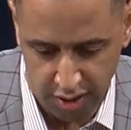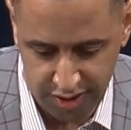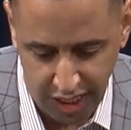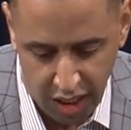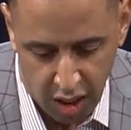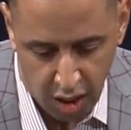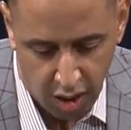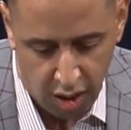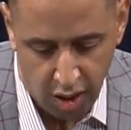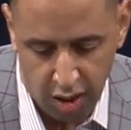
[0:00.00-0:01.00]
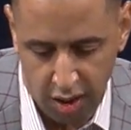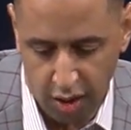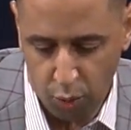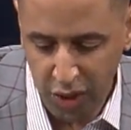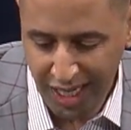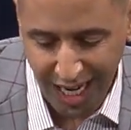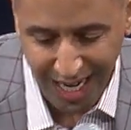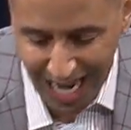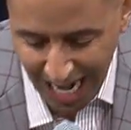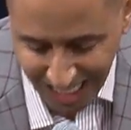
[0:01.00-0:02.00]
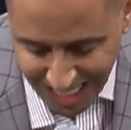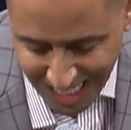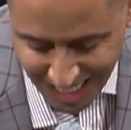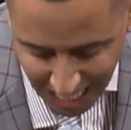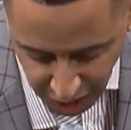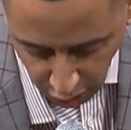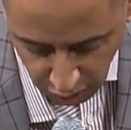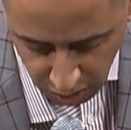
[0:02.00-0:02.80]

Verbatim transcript: See, we cannot settle.